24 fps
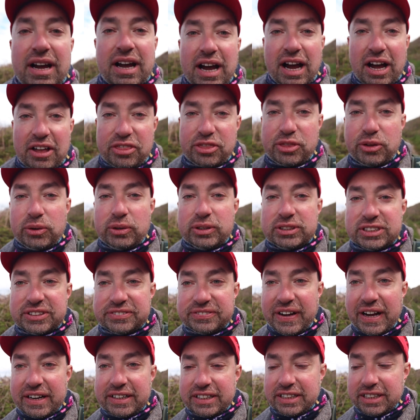I thought I'd
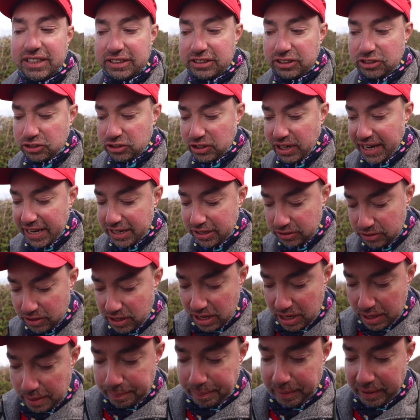found another trail,
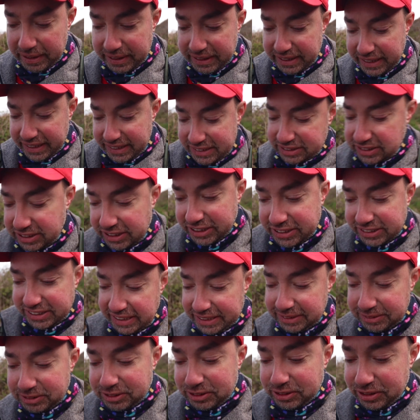but this just
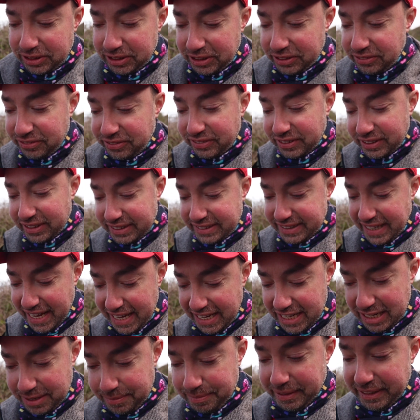seems to have
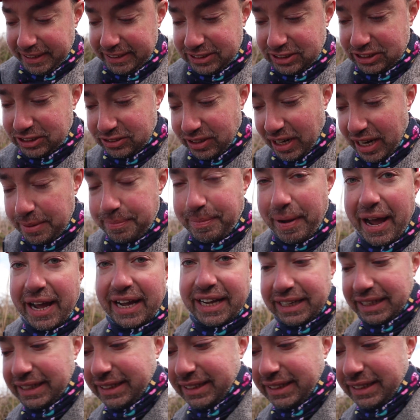taken me straight back.